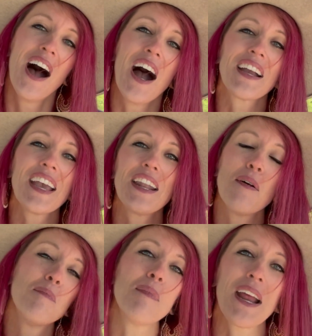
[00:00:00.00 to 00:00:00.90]
again,
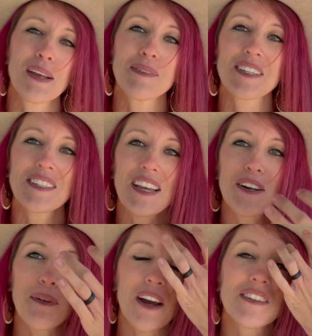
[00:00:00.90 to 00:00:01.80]
my name is Cassandra
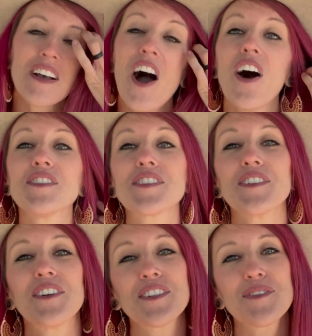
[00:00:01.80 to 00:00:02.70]
Marks, also
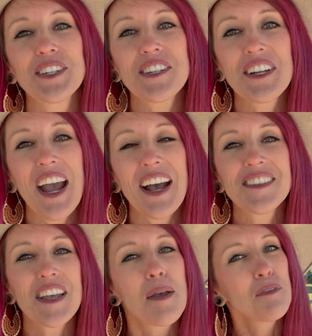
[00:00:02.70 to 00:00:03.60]
known as Realtor
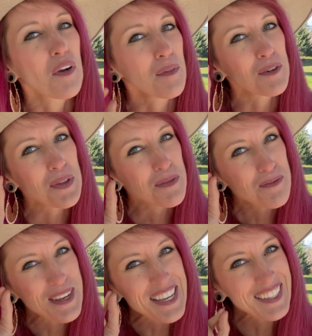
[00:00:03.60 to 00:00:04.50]
Cass. I'm a farmer with a
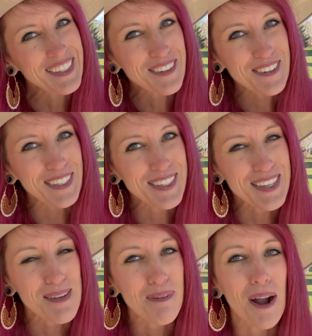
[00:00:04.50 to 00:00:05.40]
wee little real
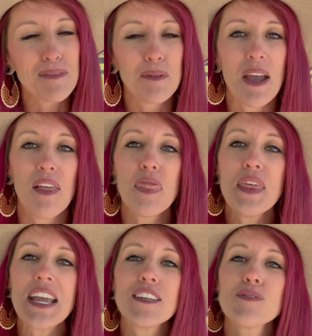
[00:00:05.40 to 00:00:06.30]
estate problem, and
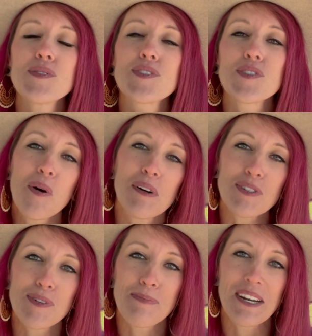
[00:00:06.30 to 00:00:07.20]
thank you so much
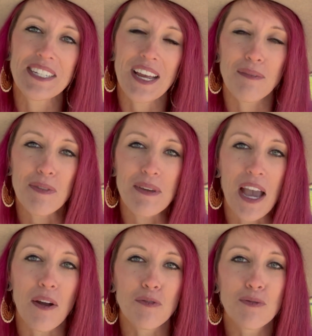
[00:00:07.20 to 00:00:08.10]
for spending time with me.
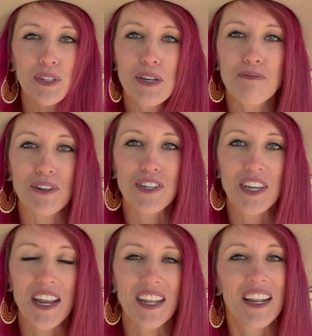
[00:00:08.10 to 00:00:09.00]
I really
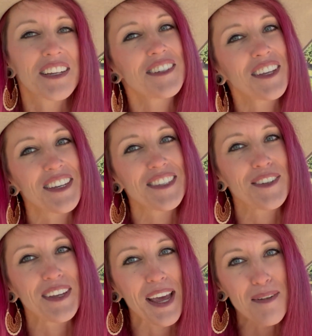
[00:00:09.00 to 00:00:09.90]
appreciate it, and until I see you
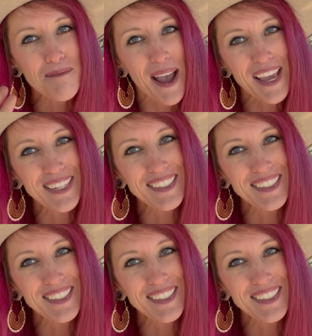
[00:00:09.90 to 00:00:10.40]
again, bye.